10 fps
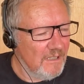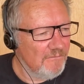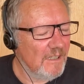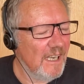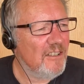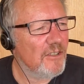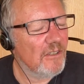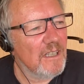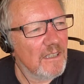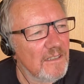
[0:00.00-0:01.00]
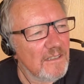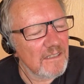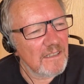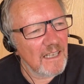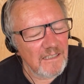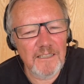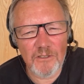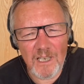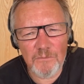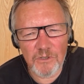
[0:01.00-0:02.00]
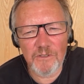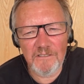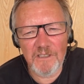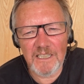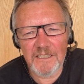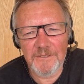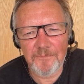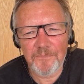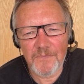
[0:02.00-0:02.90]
relational is, I think you're absolutely right.